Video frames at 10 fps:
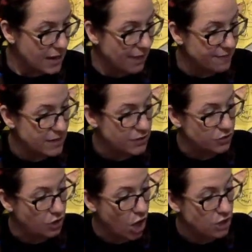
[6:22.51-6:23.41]
And then
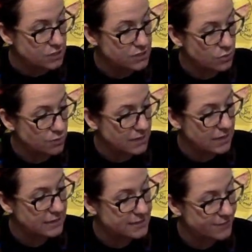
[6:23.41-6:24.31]
you'll also
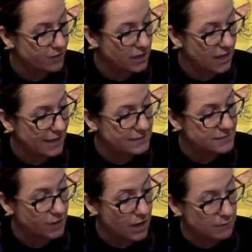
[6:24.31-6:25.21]
need different kinds
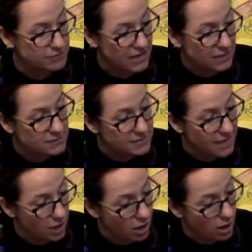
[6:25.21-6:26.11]
of objects
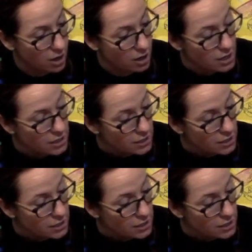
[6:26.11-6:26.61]
that are